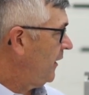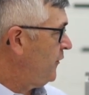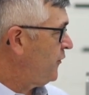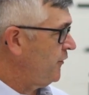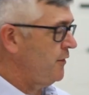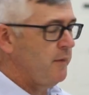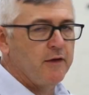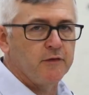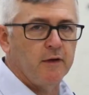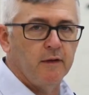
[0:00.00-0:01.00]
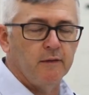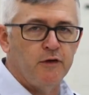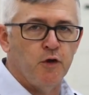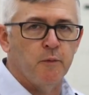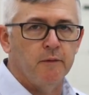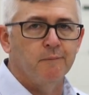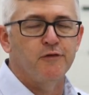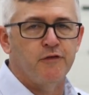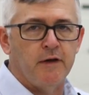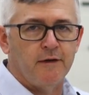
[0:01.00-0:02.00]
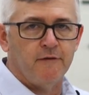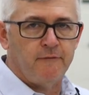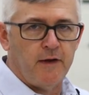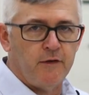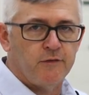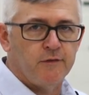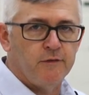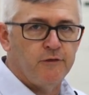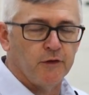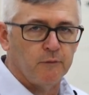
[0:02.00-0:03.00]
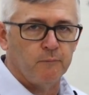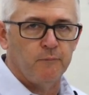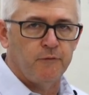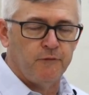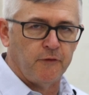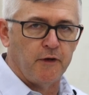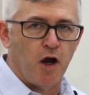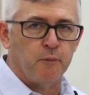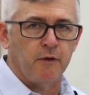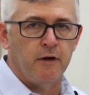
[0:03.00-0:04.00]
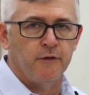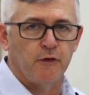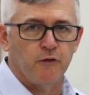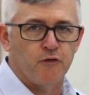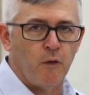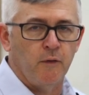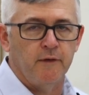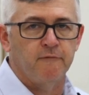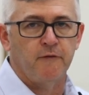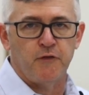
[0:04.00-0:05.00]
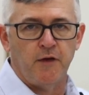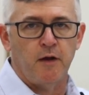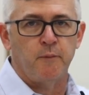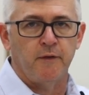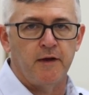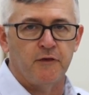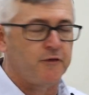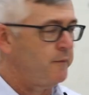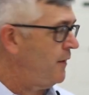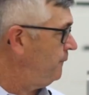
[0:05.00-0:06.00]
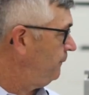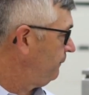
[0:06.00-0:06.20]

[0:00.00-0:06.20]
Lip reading: each system has a human-machine interface for the operator to control it and for setup of the instrument.